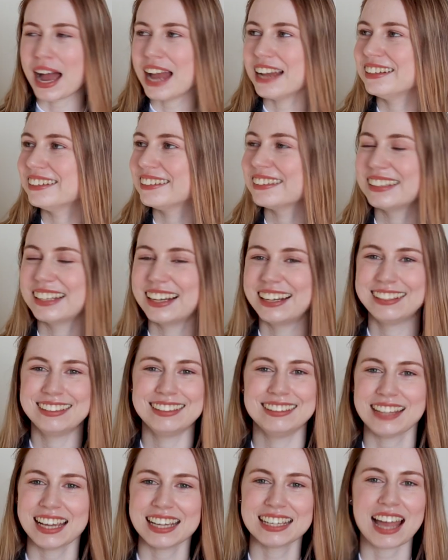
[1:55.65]
I
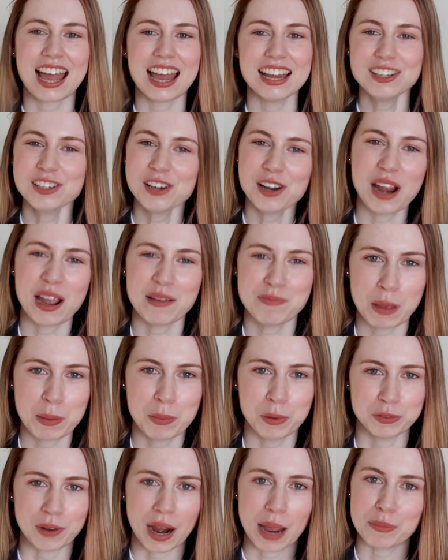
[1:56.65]
don't know how
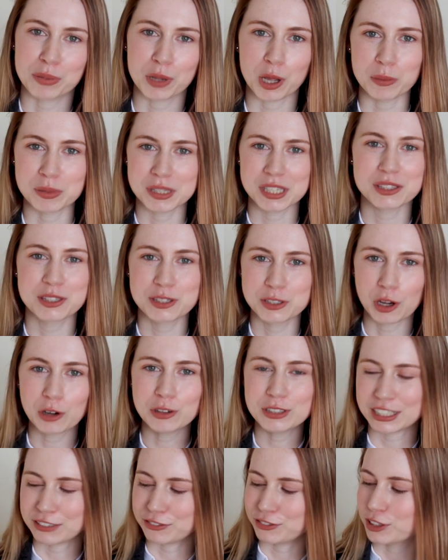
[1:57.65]
people write blurbs. It's
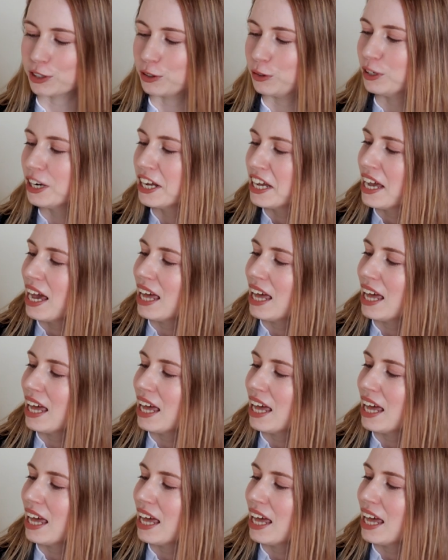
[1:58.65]
so difficult.